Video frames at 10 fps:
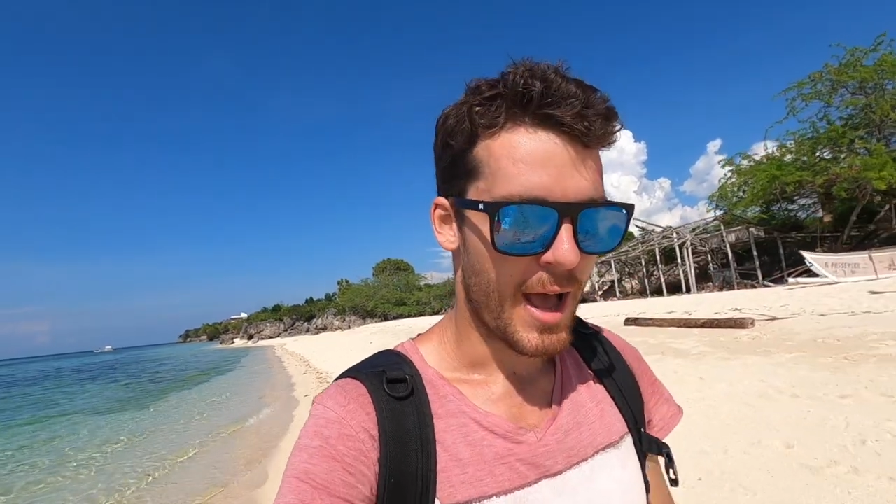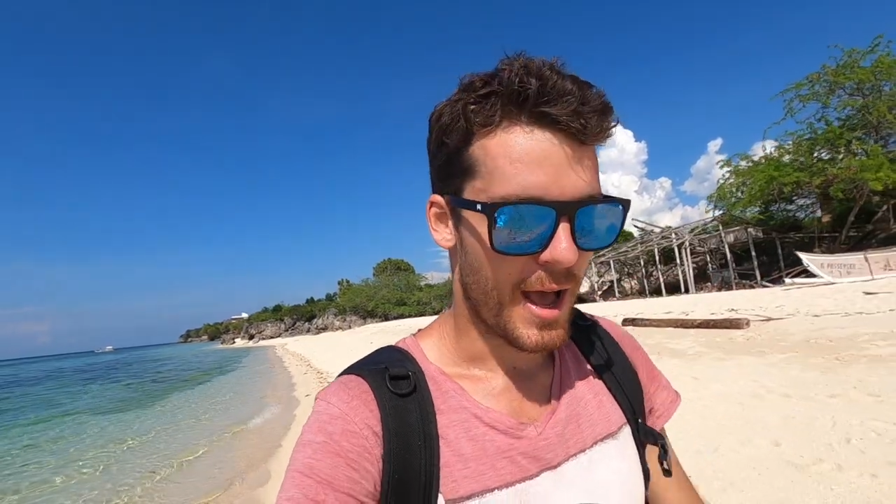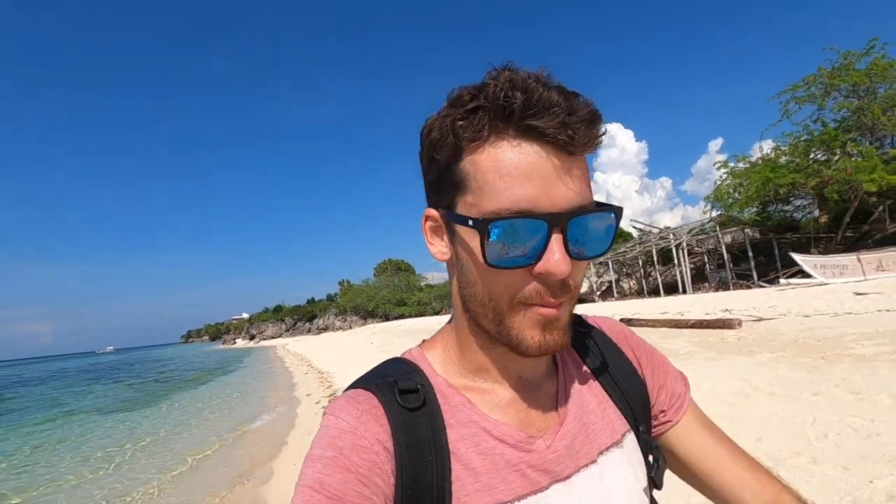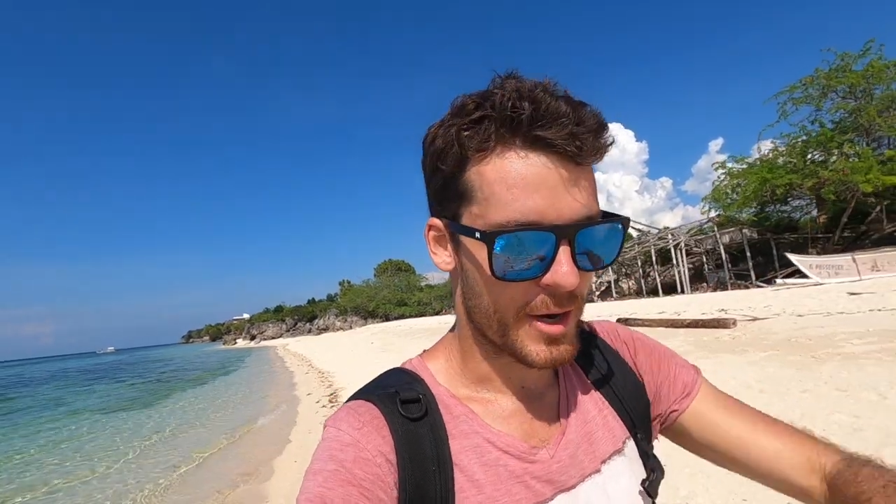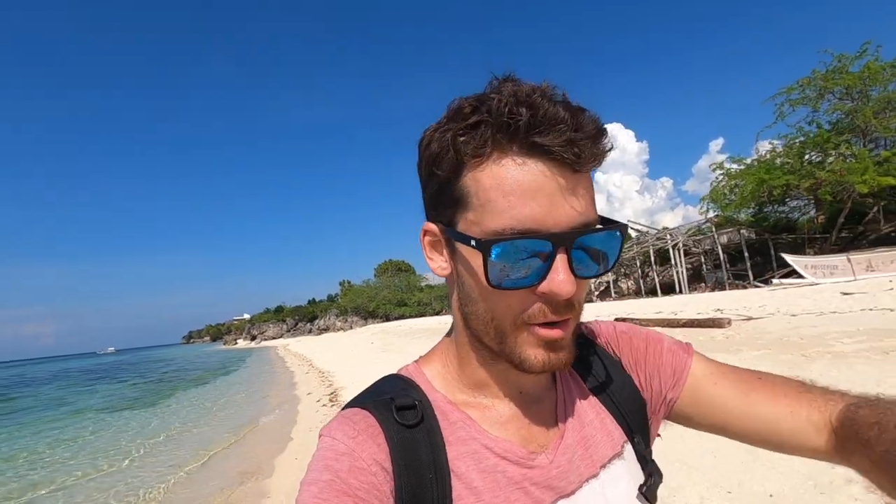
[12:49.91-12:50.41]

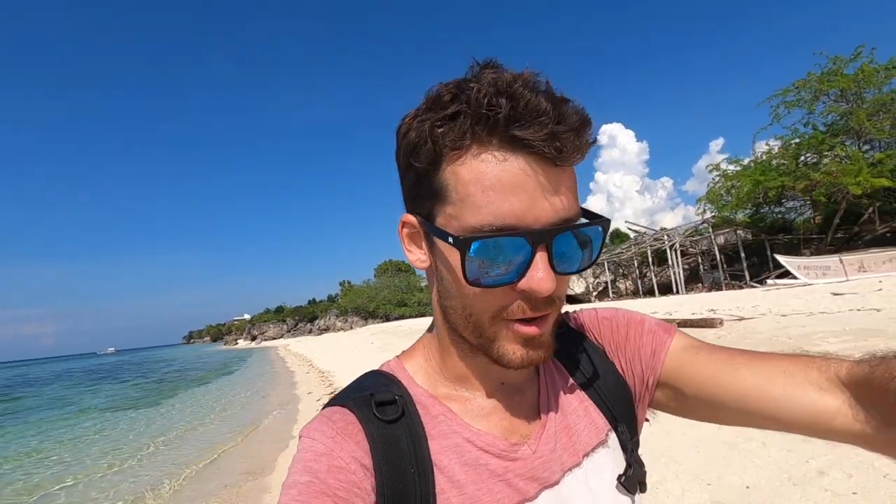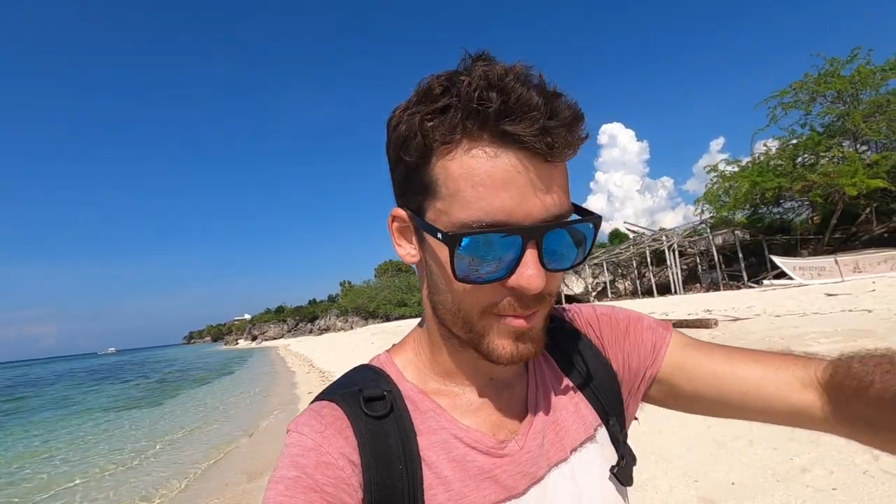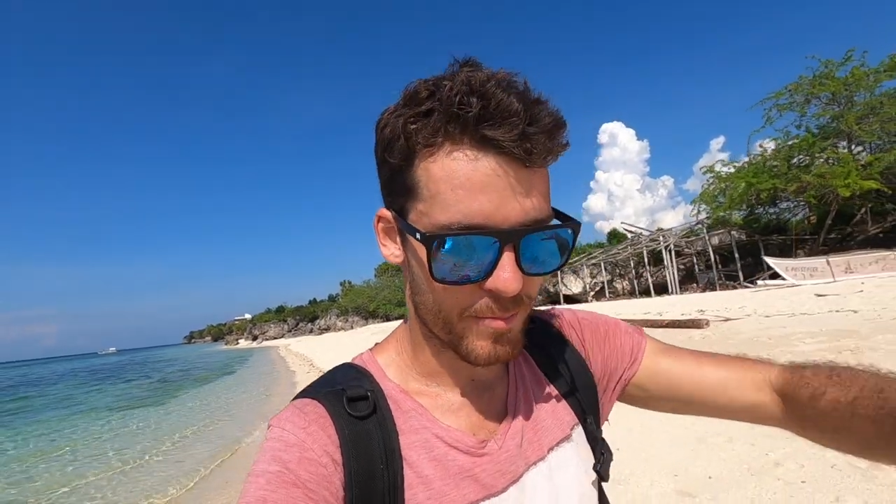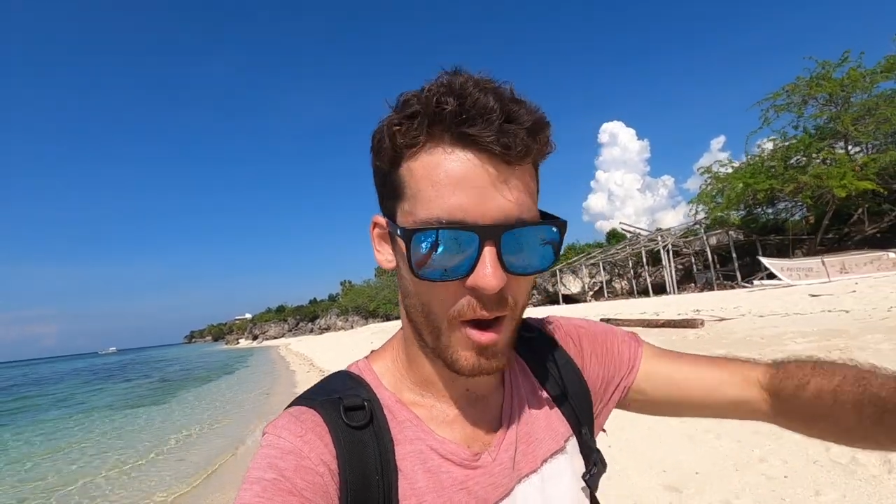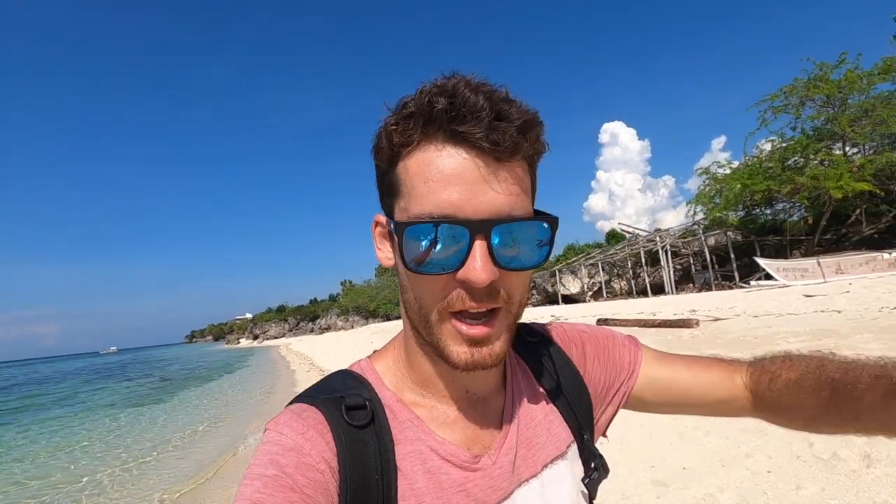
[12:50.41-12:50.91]
and all
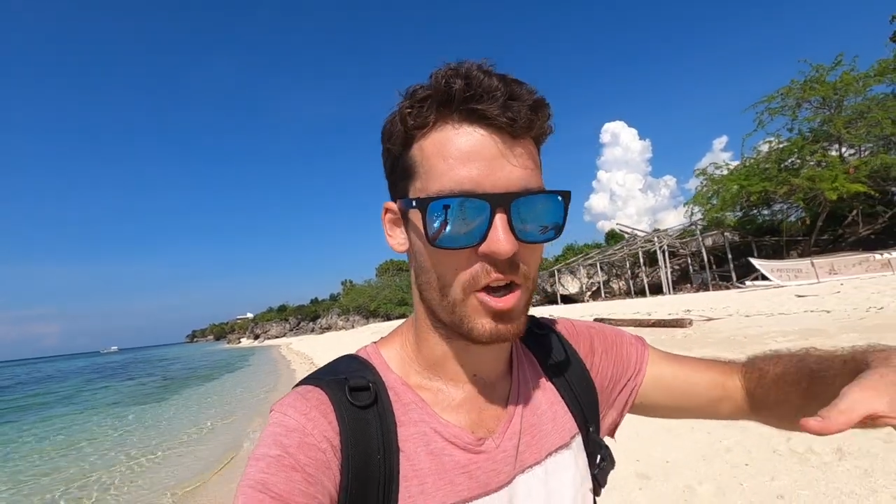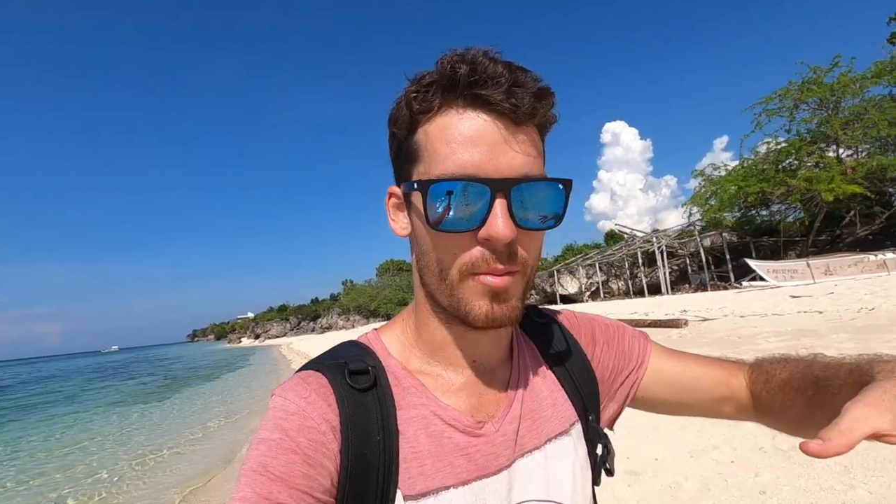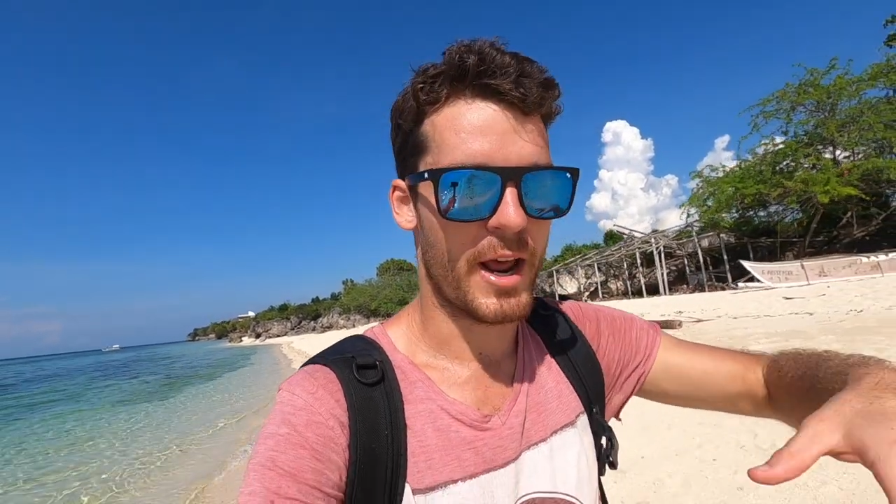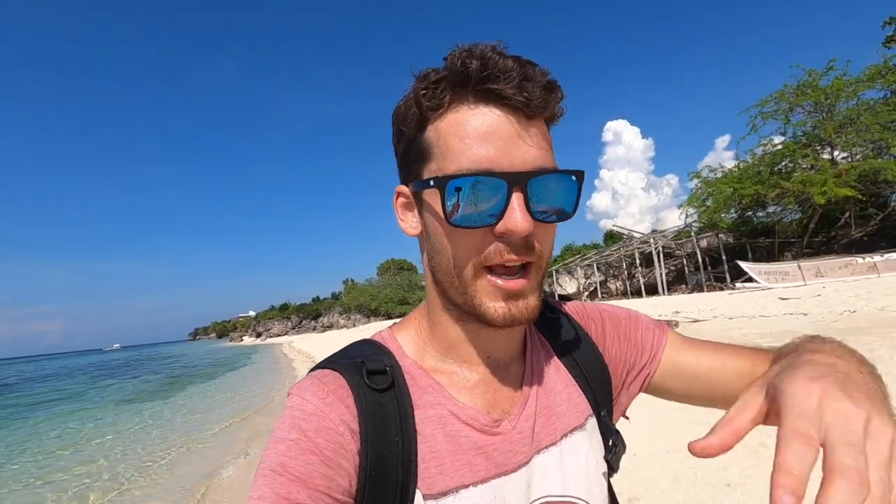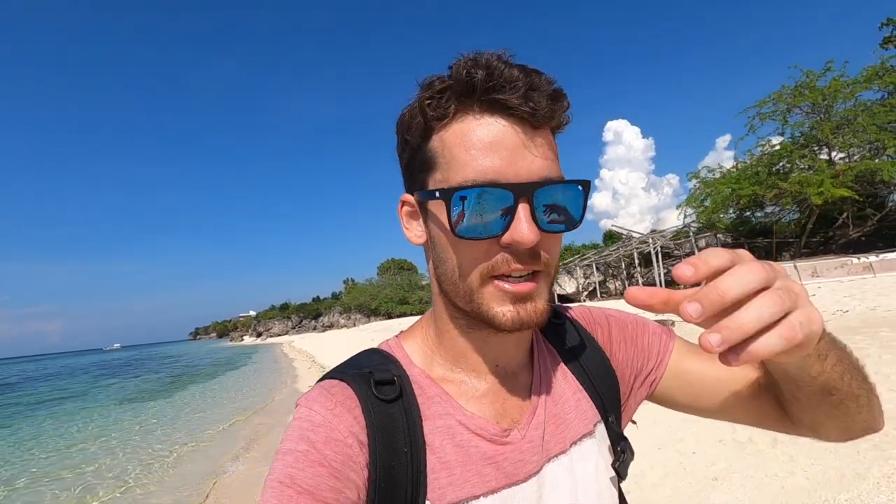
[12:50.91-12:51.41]
my
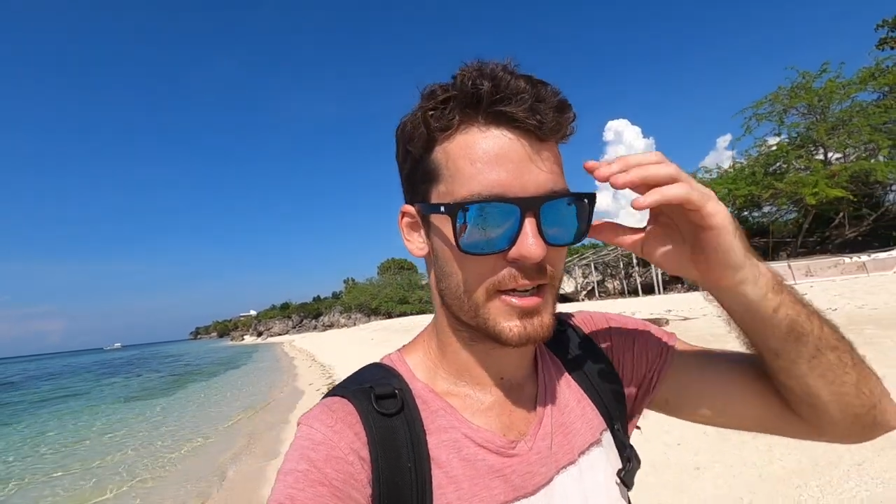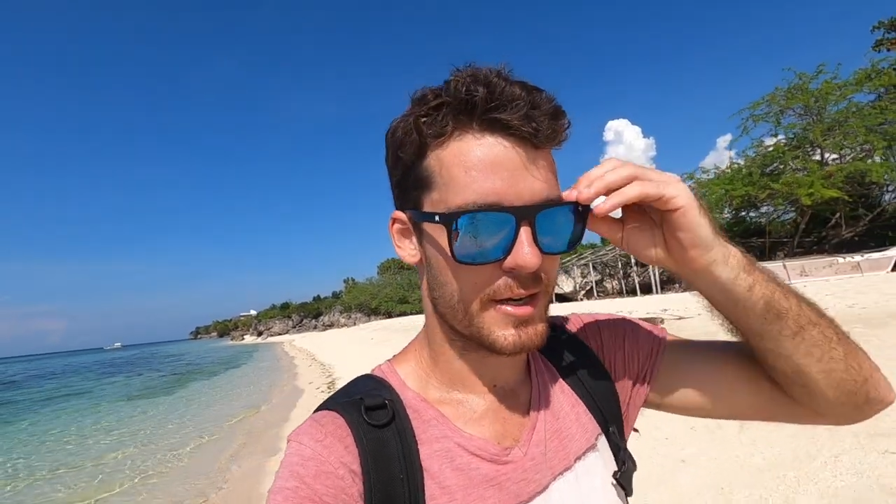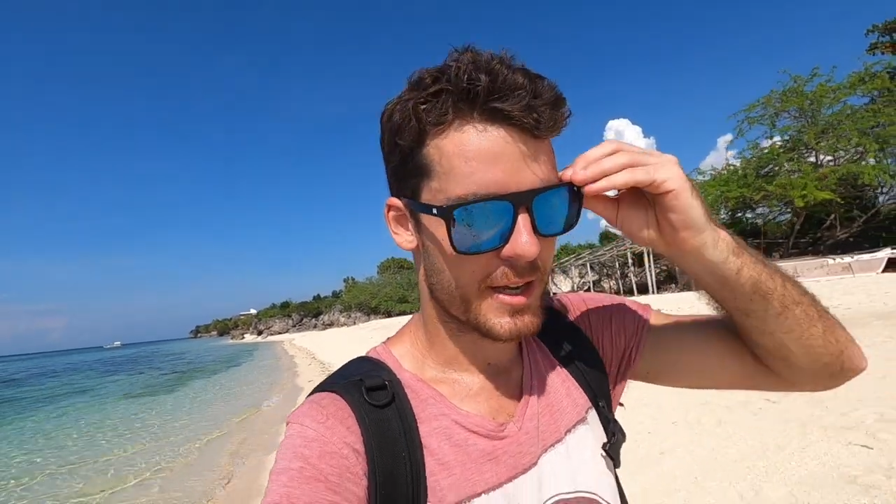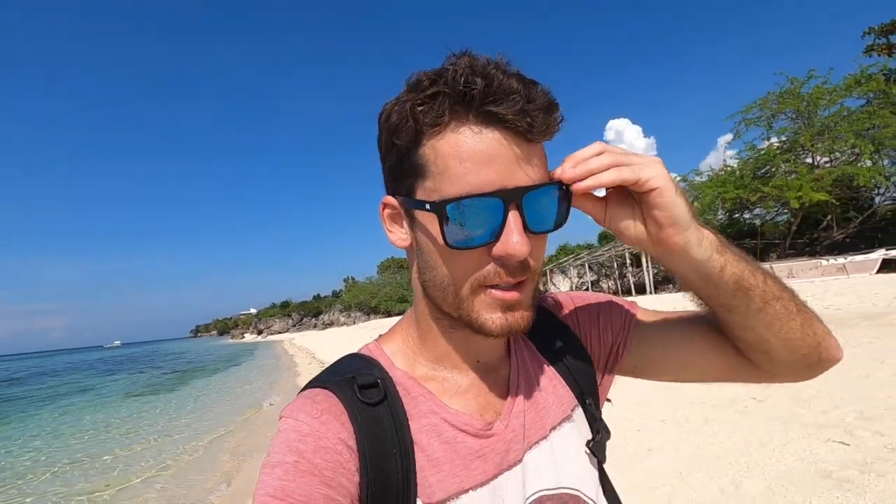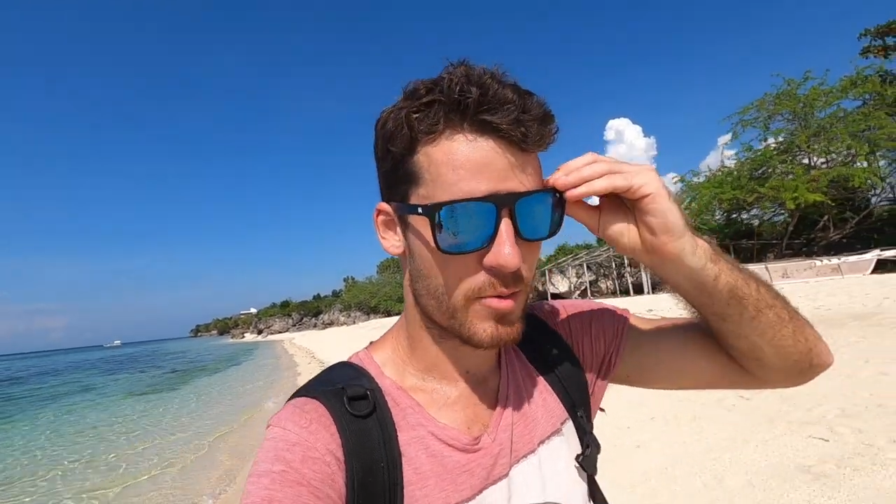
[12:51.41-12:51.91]

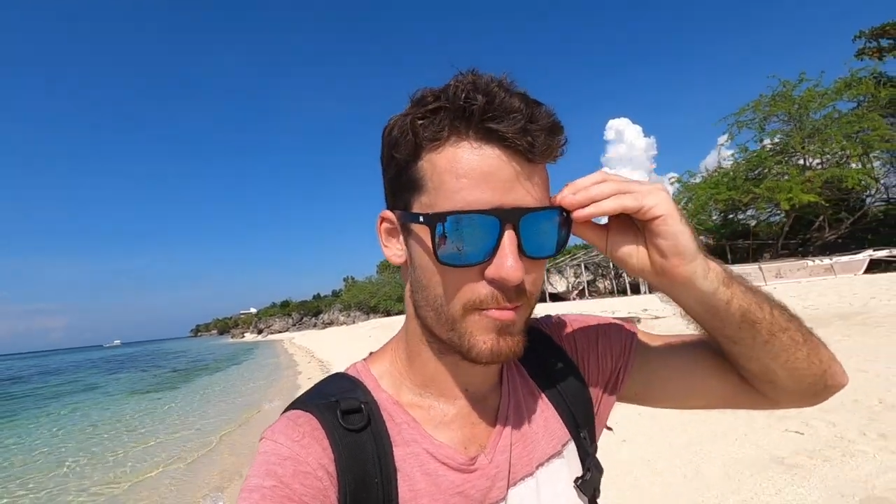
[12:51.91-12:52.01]
accommodation is